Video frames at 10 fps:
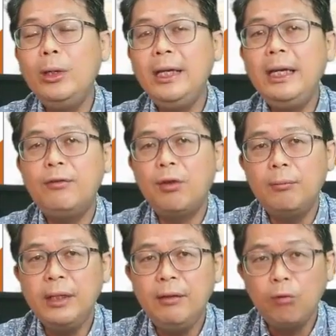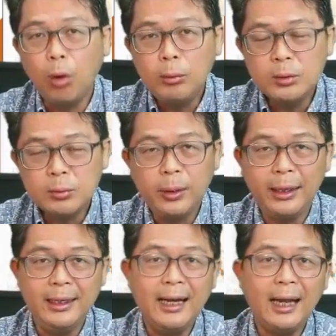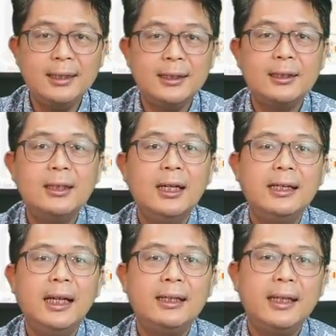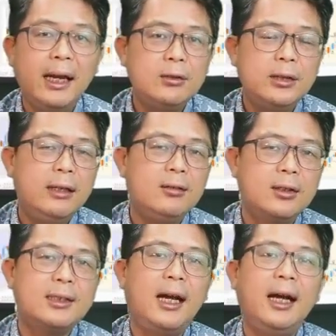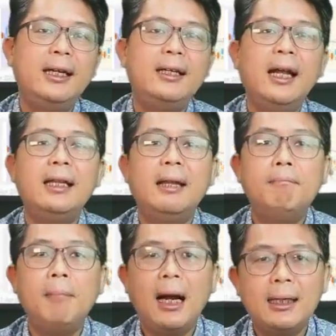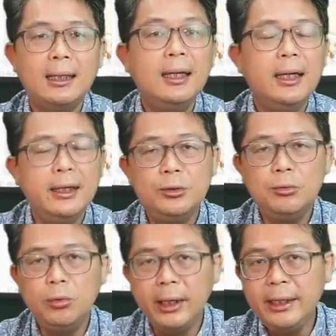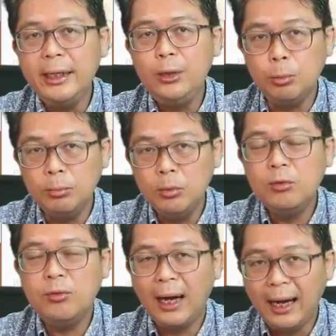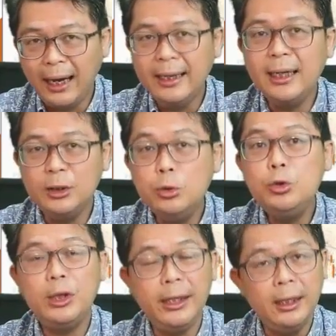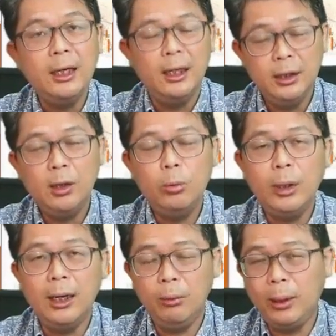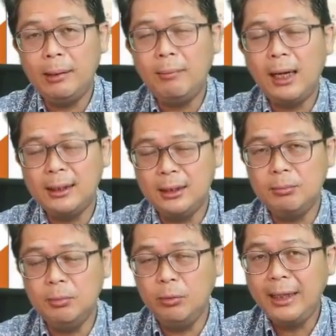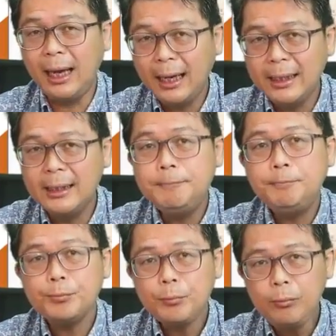reading from the volume spread analysis that telltale a sign that the market is ready to move higher. Usually, when the market is moving higher,